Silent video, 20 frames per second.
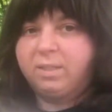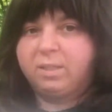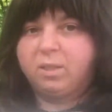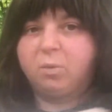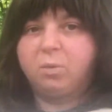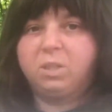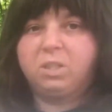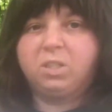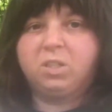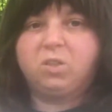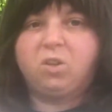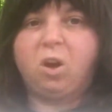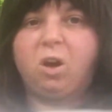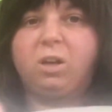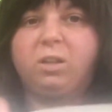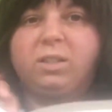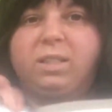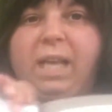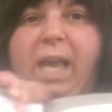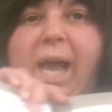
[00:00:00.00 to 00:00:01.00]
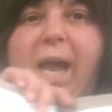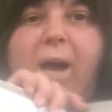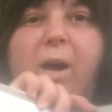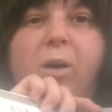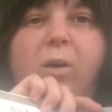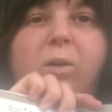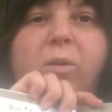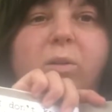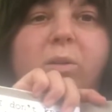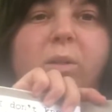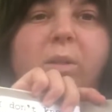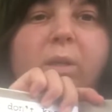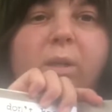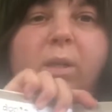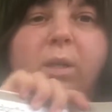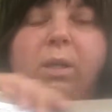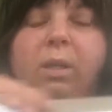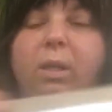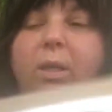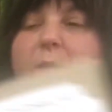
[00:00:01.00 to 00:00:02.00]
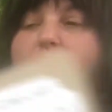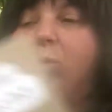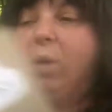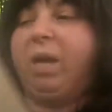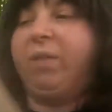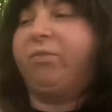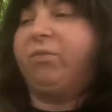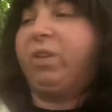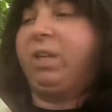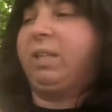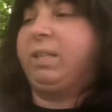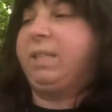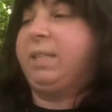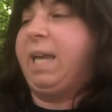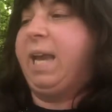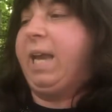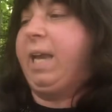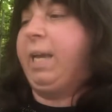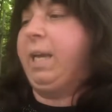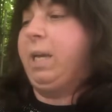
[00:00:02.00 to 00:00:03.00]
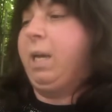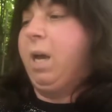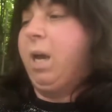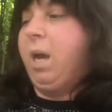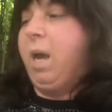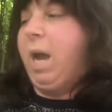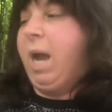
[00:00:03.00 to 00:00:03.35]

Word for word: So it starts out with saying,